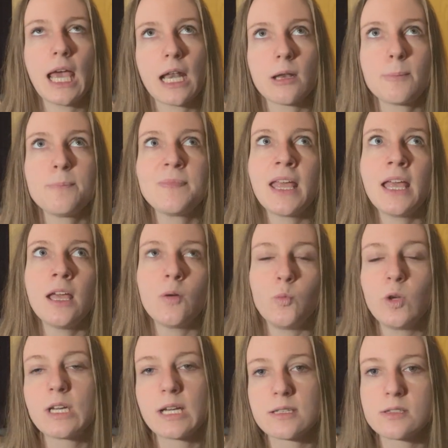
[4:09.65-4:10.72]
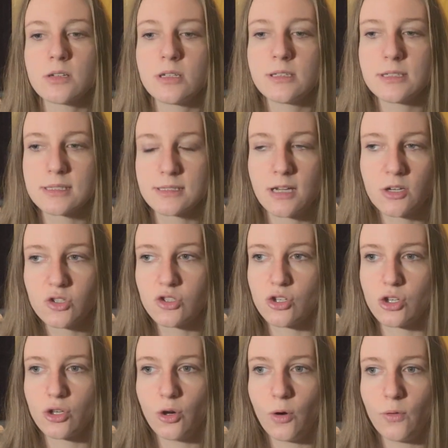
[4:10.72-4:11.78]
And we can start a
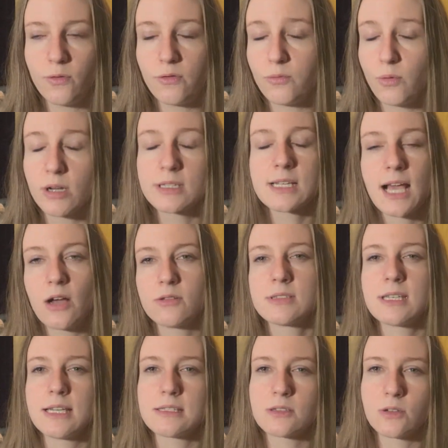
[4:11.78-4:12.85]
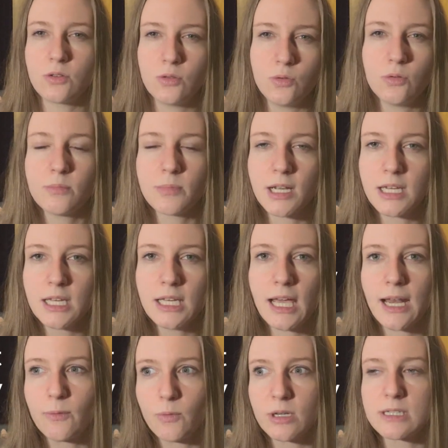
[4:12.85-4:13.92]
discussion of what counts as a good money
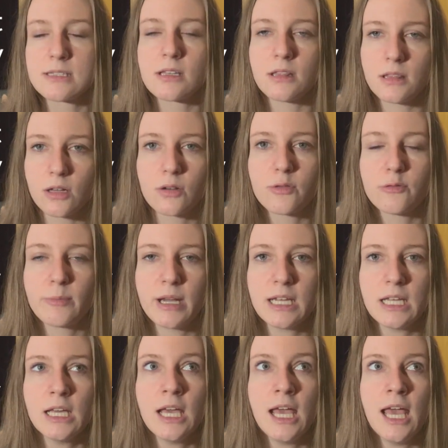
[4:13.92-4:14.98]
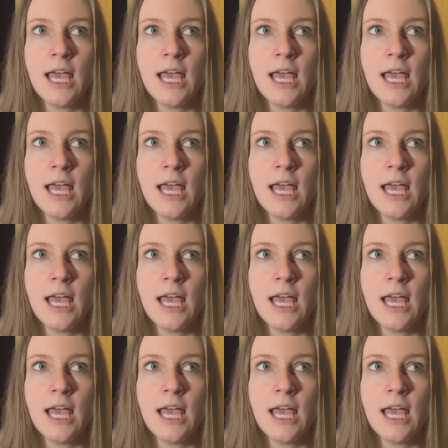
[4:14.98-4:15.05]
and what is a lot of money.